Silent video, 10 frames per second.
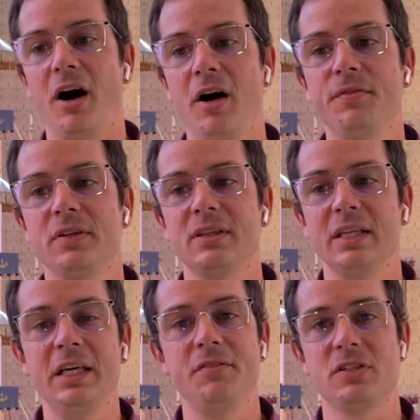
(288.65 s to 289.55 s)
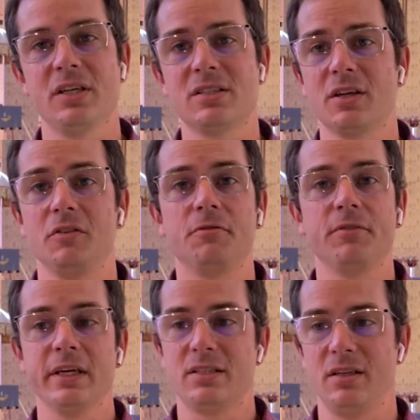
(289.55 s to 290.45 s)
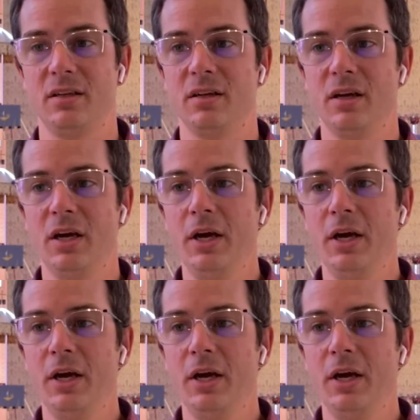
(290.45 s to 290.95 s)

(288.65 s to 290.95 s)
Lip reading: often leaves us conflicted,